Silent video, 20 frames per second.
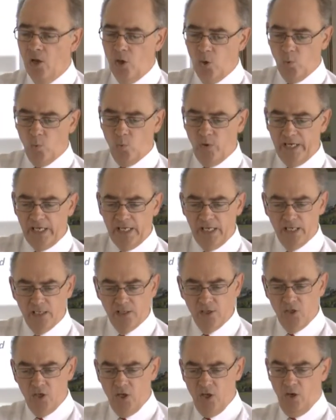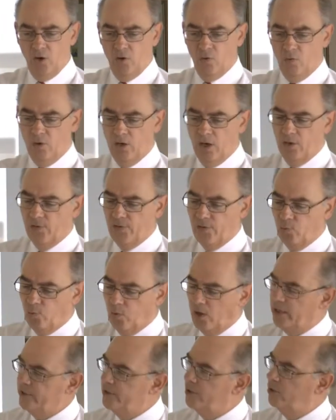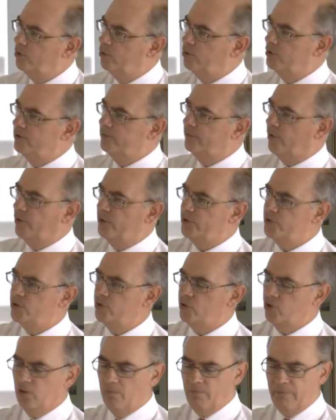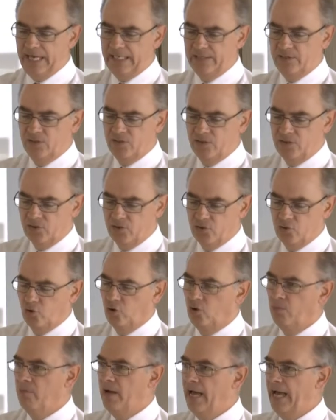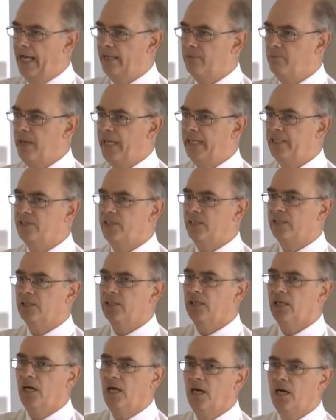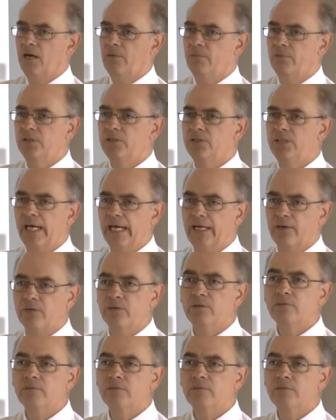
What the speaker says: we know the one whose voice commands the storm and makes it calm down.